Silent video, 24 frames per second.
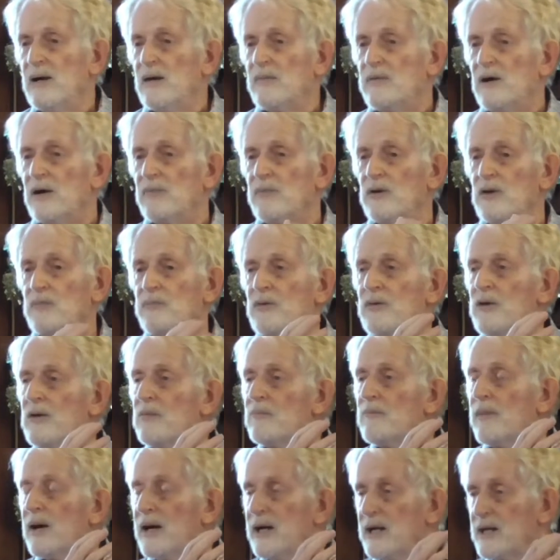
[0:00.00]
But
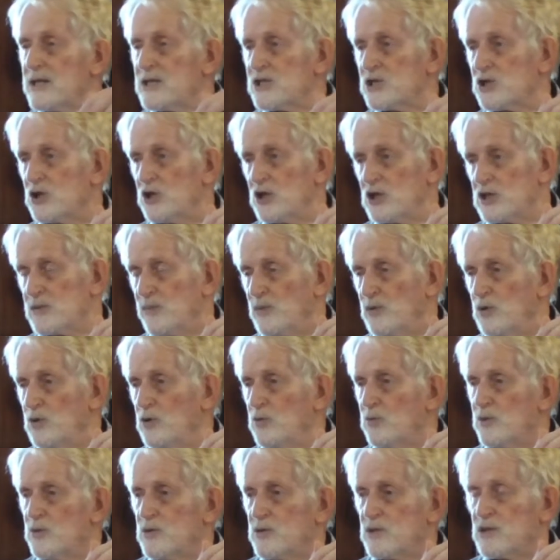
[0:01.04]
Mark's gospel,
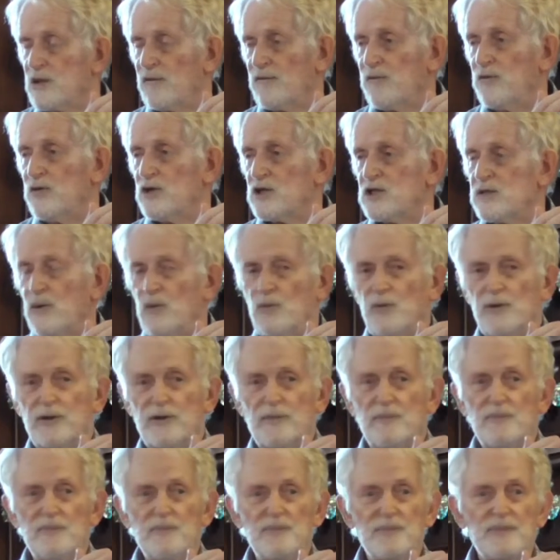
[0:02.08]
which was the first to be
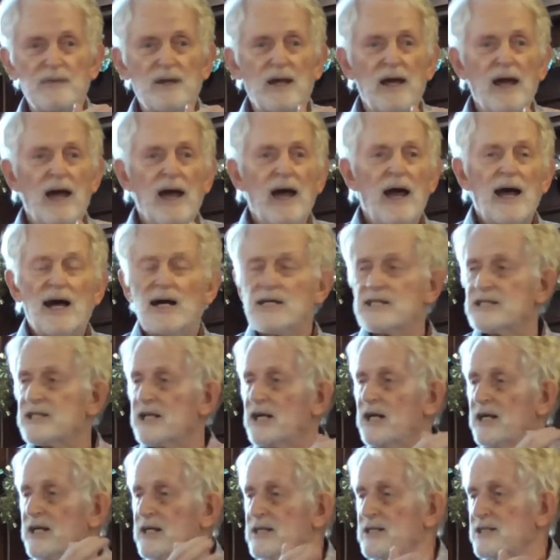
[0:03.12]
written, has
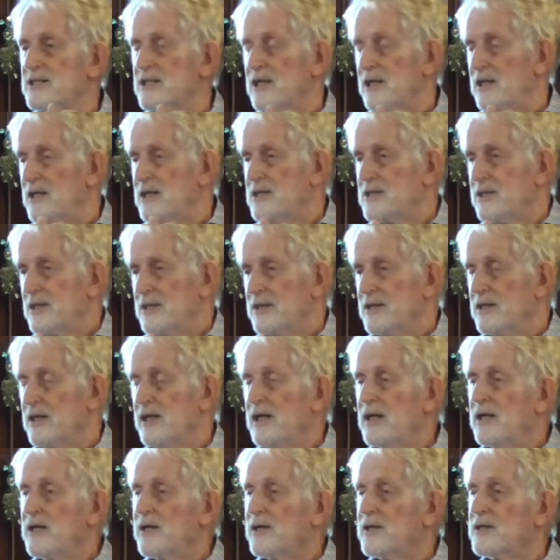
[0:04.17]
clear signs in it
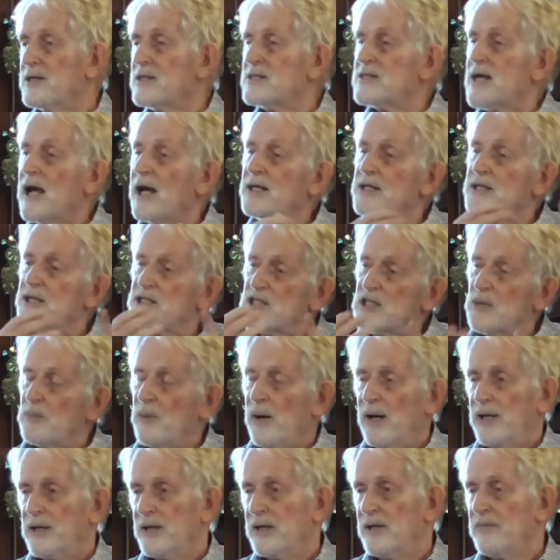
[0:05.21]
that it is
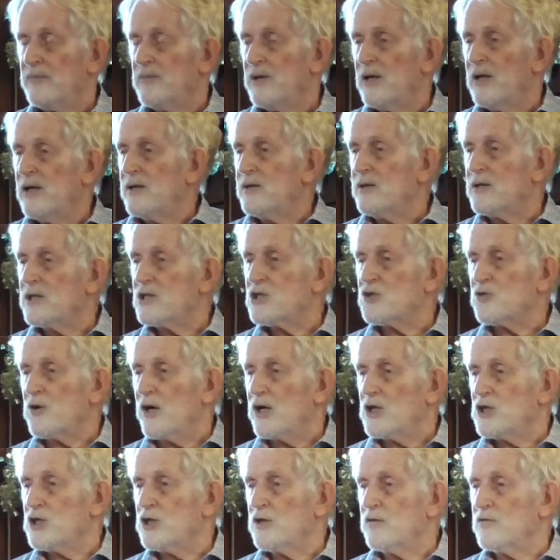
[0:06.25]
anticipating the
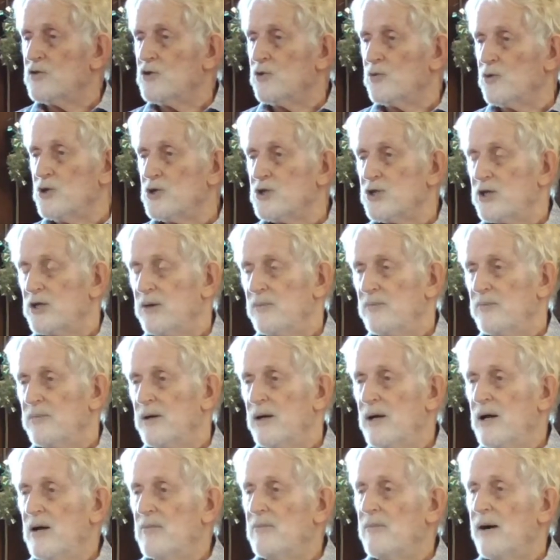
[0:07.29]
destruction of Jerusalem.
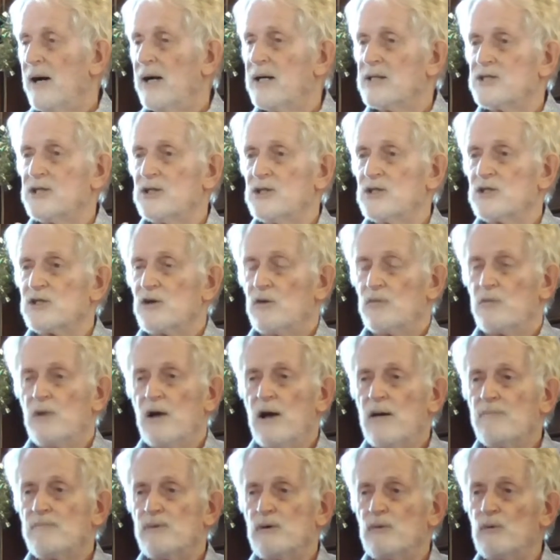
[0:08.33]
Mark tells of
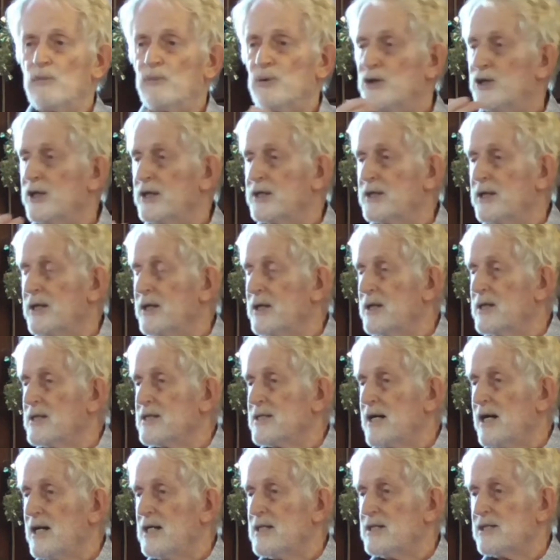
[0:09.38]
people predicting a
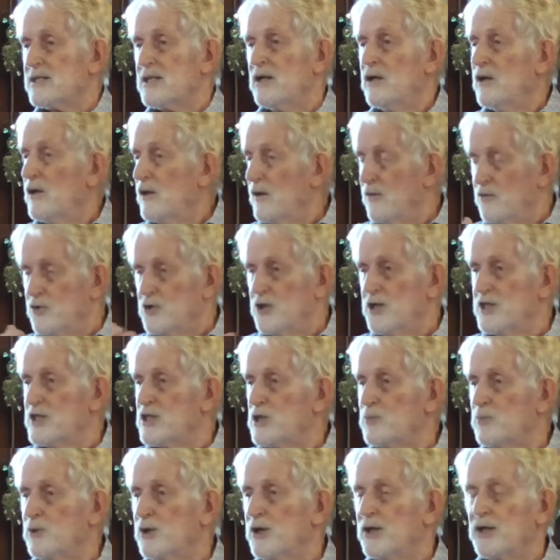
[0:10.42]
disaster, of Jesus
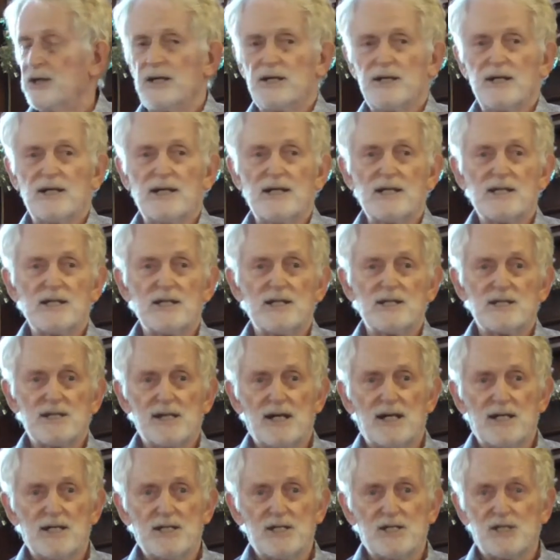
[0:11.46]
predicting a
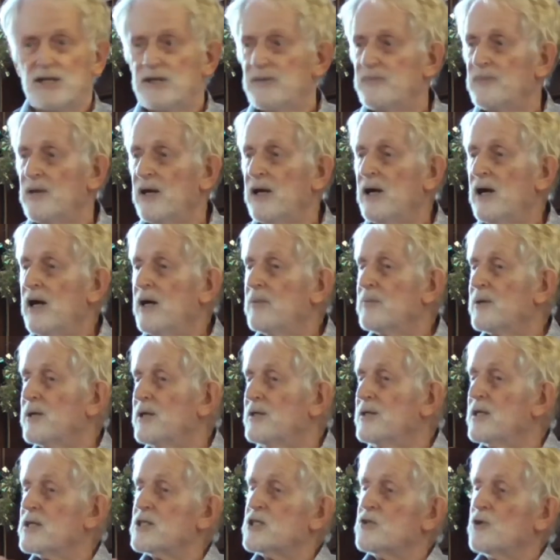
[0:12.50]
disaster, but he
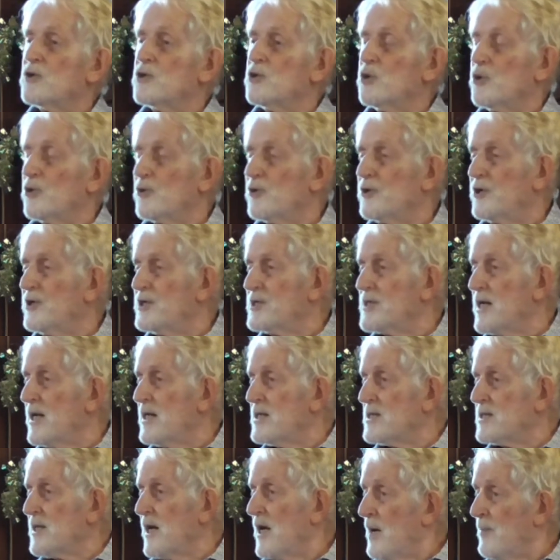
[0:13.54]
doesn't record the
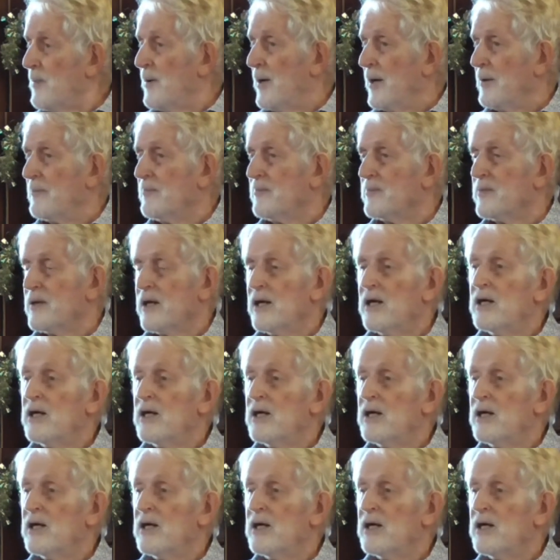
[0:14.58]
disaster happening.